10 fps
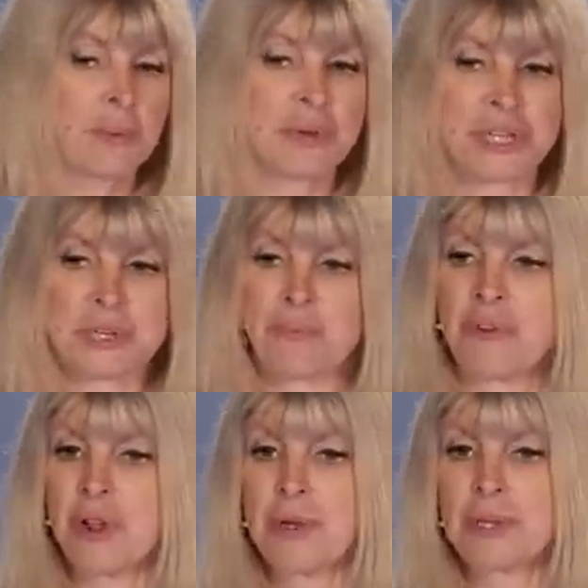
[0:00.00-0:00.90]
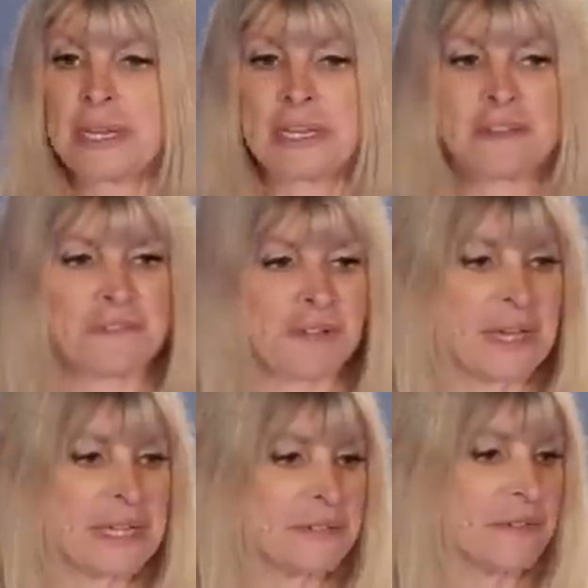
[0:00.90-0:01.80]
which is a protein that
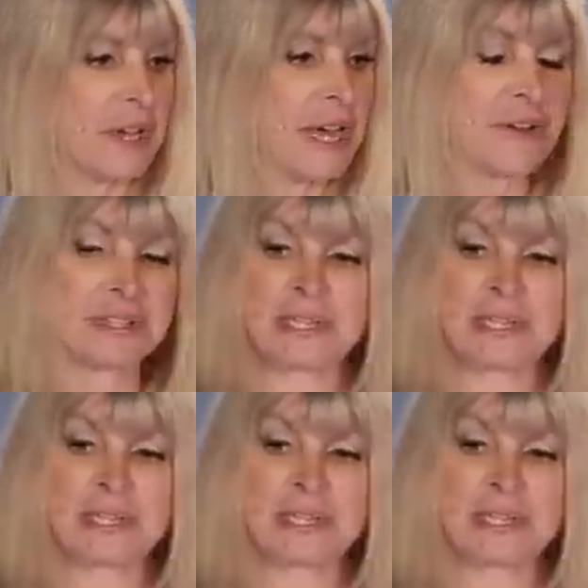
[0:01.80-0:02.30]
fights the virus,